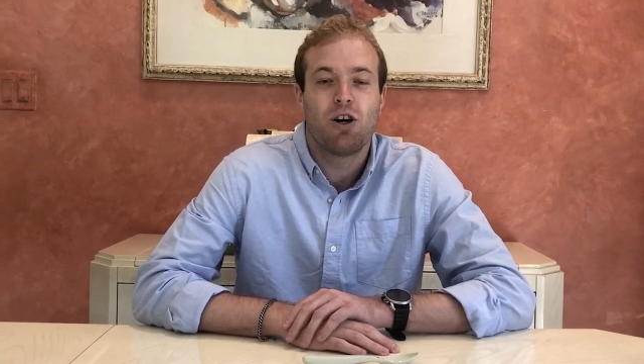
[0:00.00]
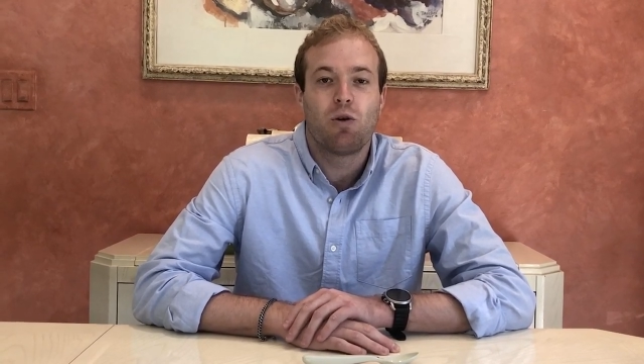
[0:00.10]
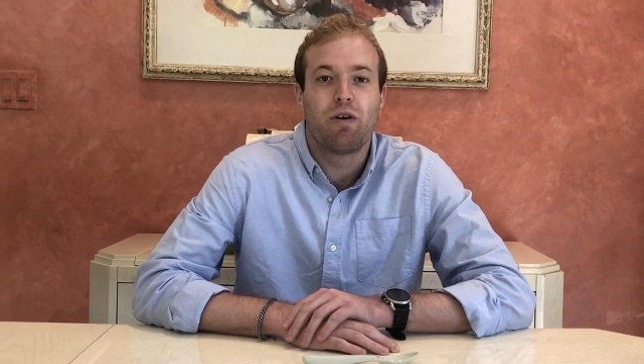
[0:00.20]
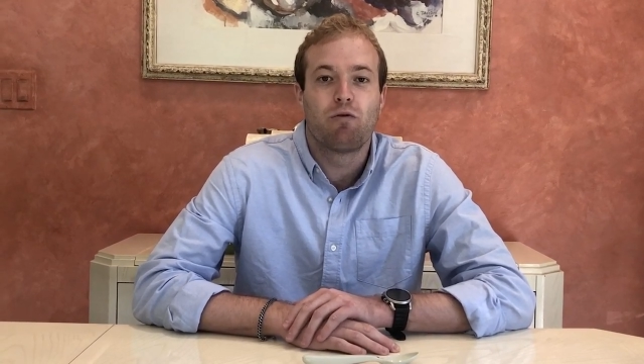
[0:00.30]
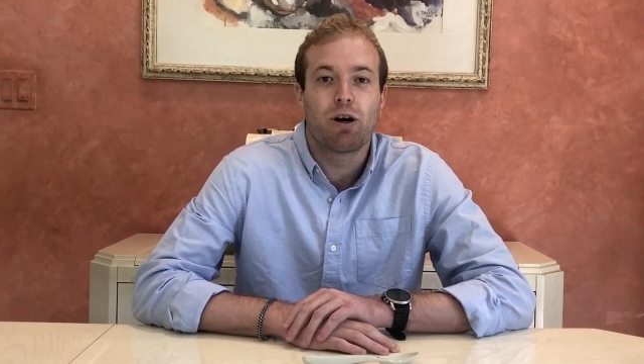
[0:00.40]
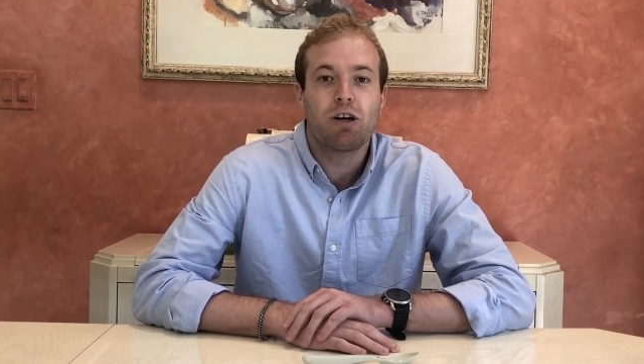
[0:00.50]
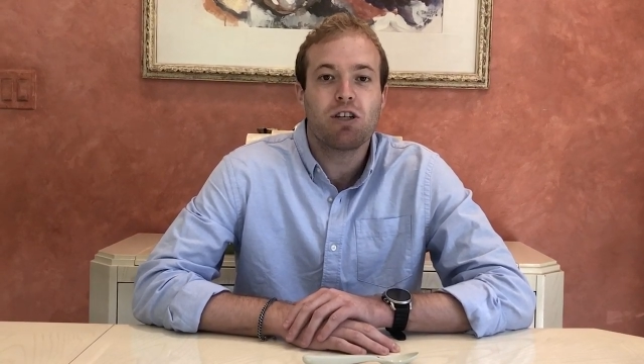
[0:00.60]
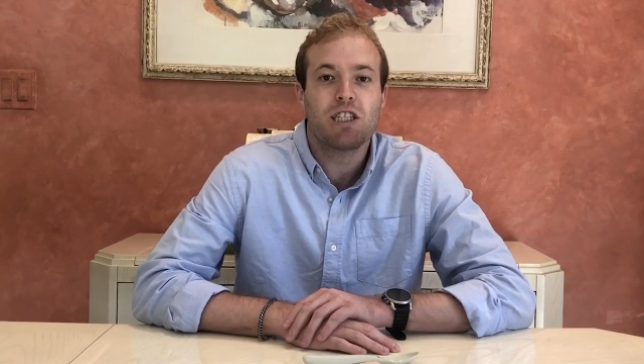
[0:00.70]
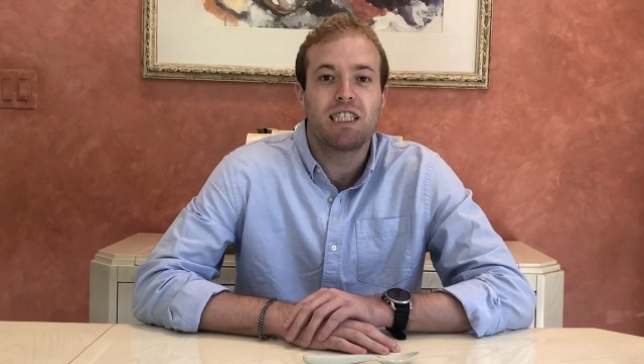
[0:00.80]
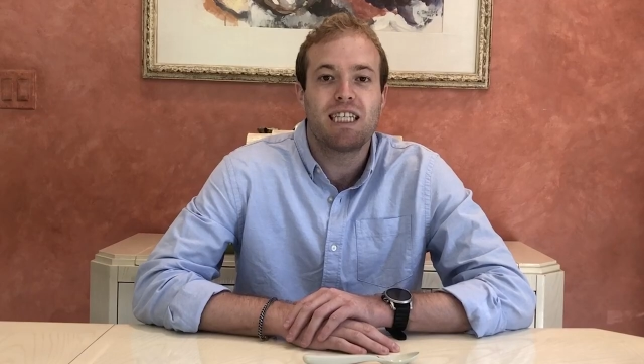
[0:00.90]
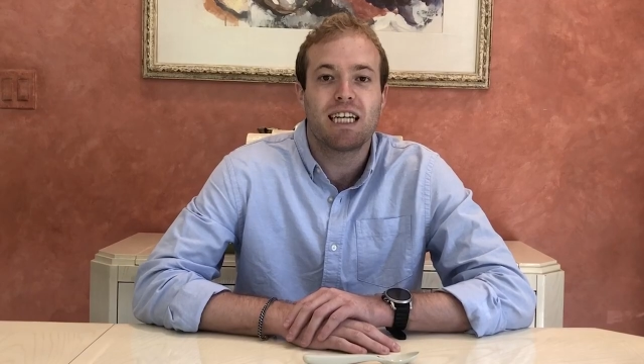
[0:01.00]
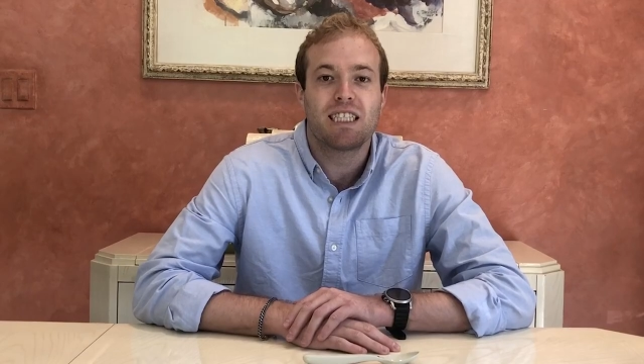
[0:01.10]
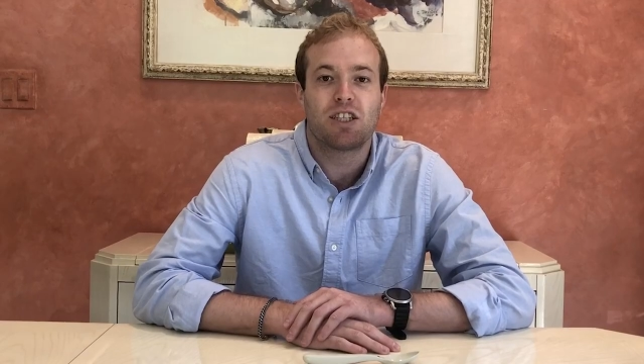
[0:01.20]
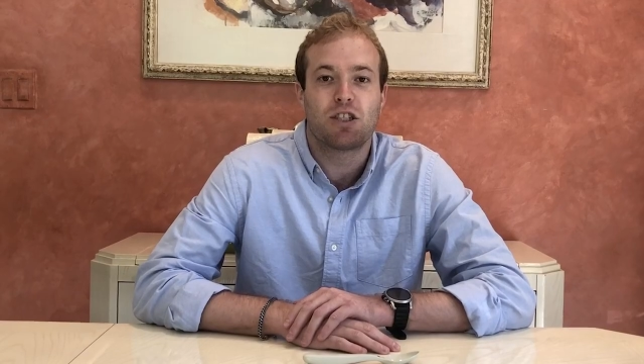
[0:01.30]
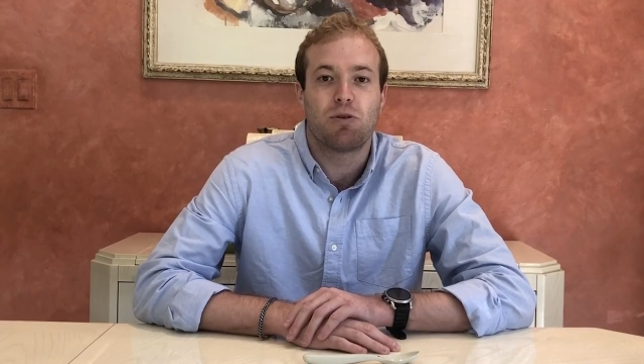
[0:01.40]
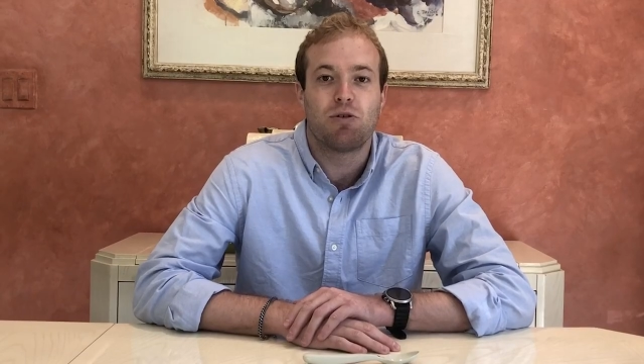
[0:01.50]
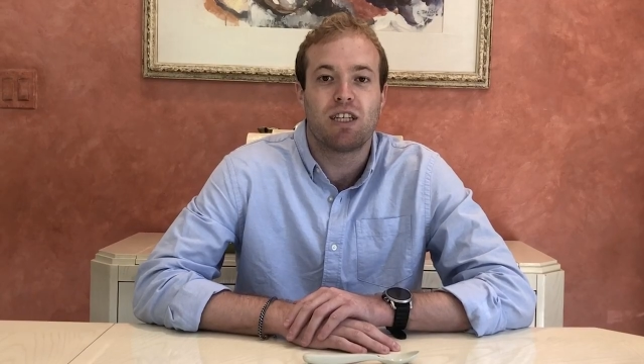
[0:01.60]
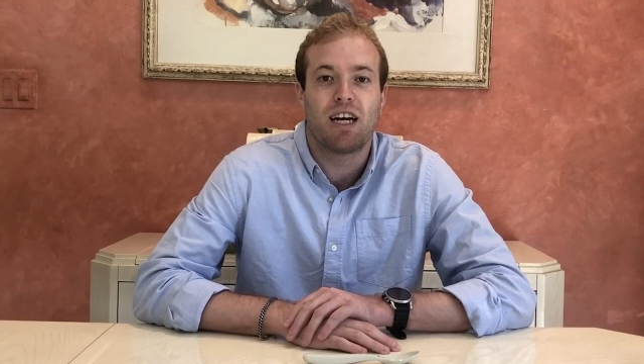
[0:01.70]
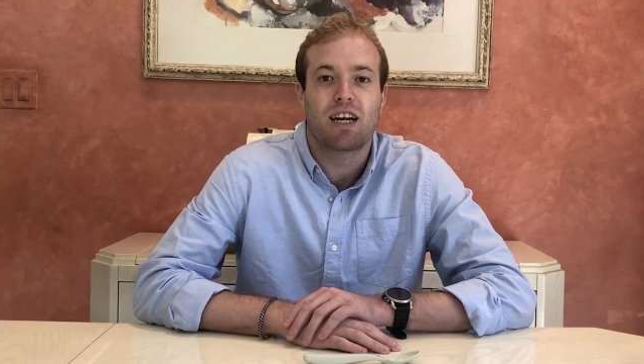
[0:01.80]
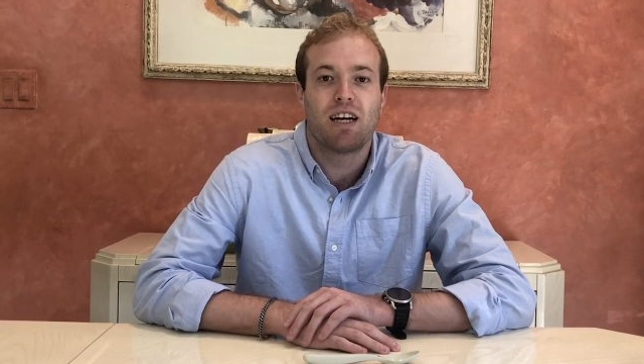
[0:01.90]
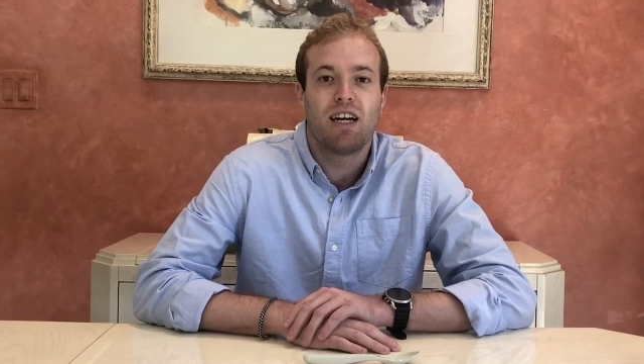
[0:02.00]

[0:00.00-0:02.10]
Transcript: We've rigorously tested SpoonTEK